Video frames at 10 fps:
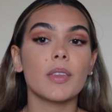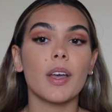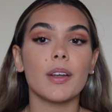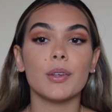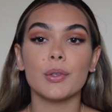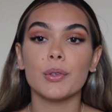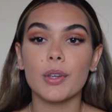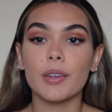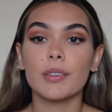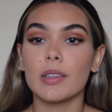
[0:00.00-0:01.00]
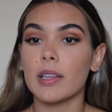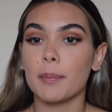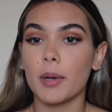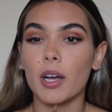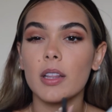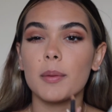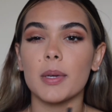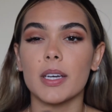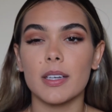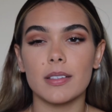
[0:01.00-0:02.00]
a nude lip color
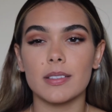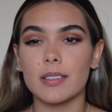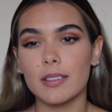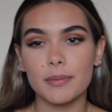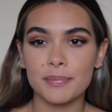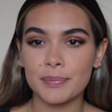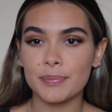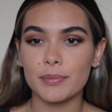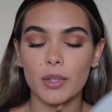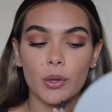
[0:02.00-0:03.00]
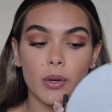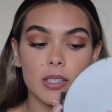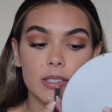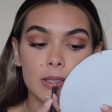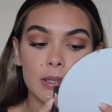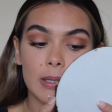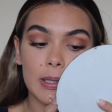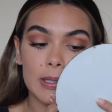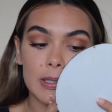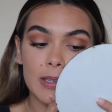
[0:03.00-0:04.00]
because you want to still look
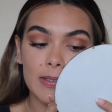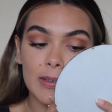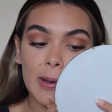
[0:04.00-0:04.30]
yourself.